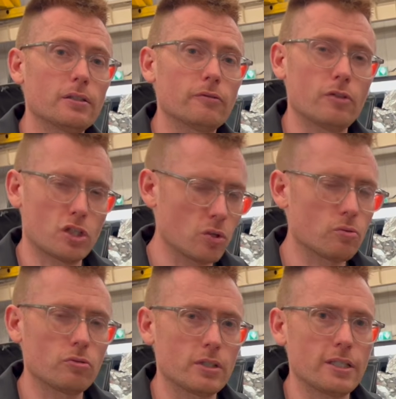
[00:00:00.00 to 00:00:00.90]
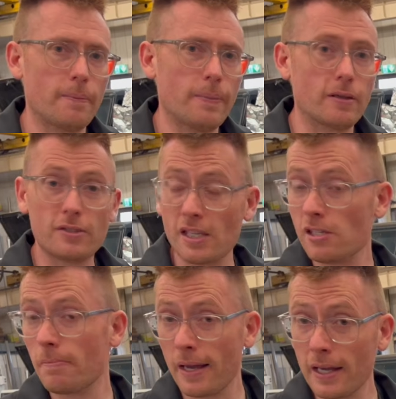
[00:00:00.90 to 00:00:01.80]
for £210. That's a
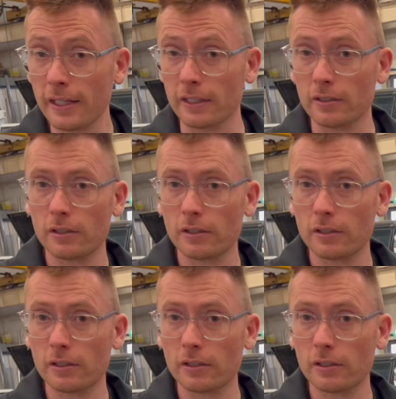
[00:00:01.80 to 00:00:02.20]
bargain.